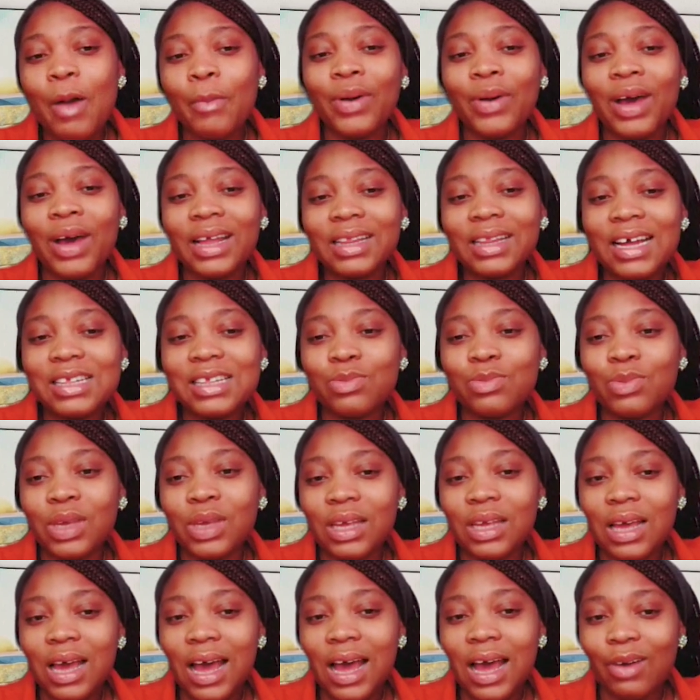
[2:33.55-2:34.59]
part that
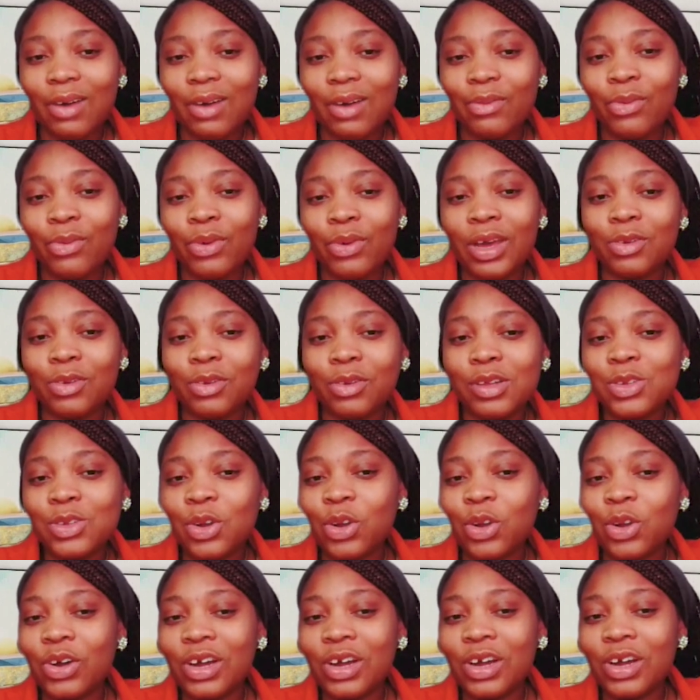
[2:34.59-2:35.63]
we were not
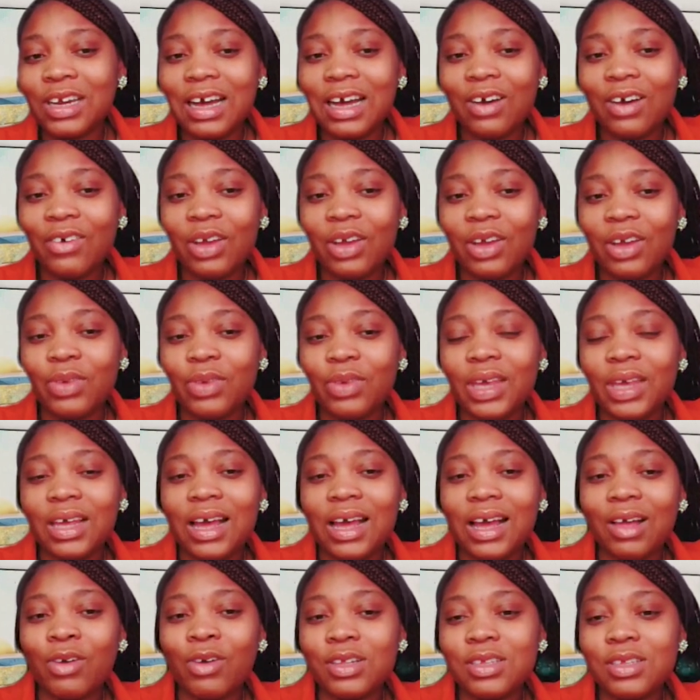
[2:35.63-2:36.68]
on lockdown and
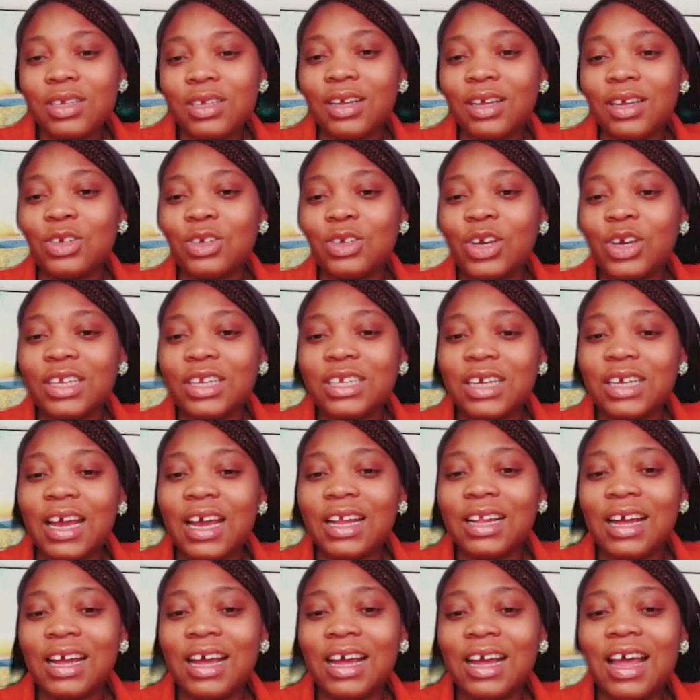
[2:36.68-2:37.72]
we got to enjoy
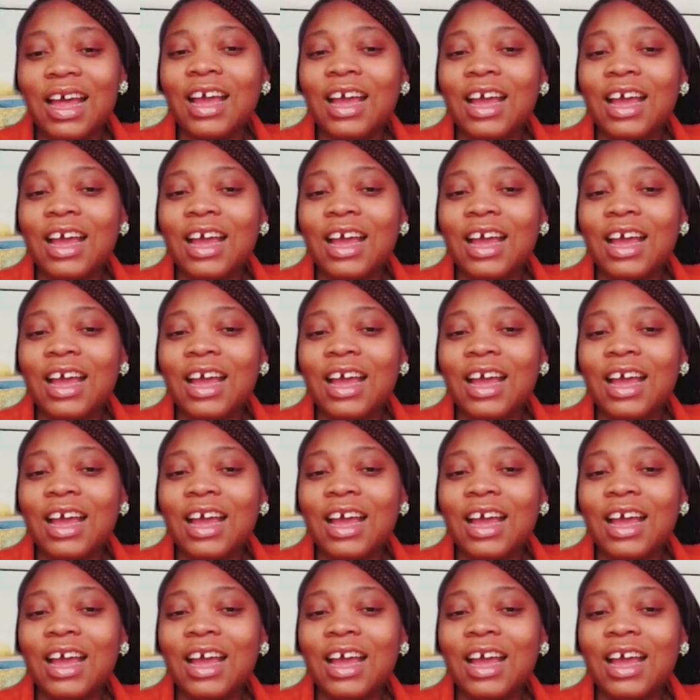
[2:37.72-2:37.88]
China,